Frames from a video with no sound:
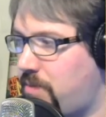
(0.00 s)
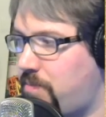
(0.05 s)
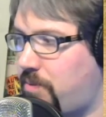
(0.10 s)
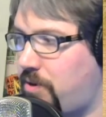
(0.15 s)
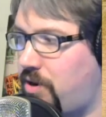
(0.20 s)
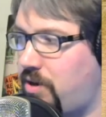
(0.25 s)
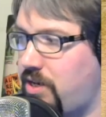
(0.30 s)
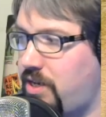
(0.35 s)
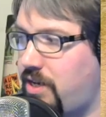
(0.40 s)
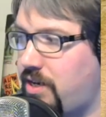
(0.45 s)
up
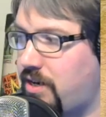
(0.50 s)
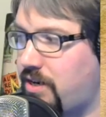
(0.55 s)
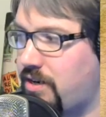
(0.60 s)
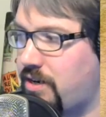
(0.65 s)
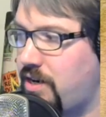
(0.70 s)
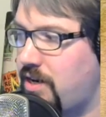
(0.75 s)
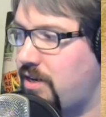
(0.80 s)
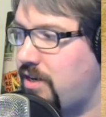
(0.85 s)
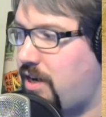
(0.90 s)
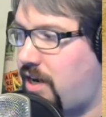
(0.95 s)
on
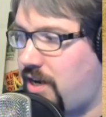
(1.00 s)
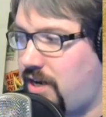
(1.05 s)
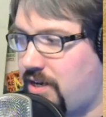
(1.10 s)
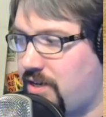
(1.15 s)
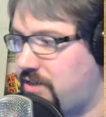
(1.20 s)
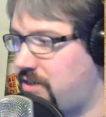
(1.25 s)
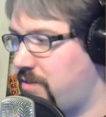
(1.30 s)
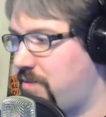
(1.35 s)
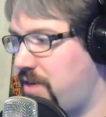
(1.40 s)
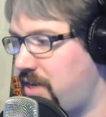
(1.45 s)
here.
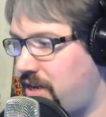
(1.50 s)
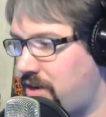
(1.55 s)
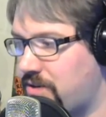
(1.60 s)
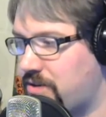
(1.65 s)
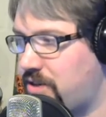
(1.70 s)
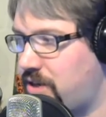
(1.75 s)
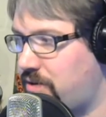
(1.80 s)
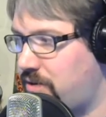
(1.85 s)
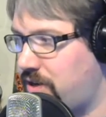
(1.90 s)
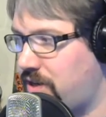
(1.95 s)
Uh, somebody
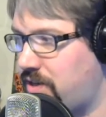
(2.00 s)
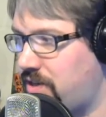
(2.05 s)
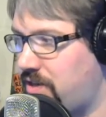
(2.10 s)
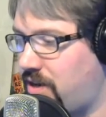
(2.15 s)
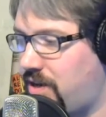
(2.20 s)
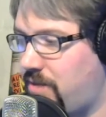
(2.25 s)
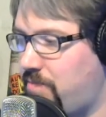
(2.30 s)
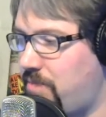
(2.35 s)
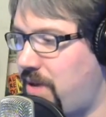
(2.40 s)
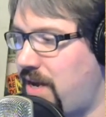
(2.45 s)
else going,
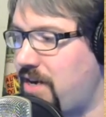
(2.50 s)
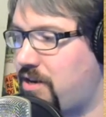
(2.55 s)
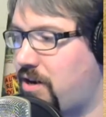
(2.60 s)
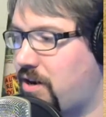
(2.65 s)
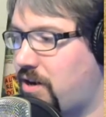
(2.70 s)
uh, Ben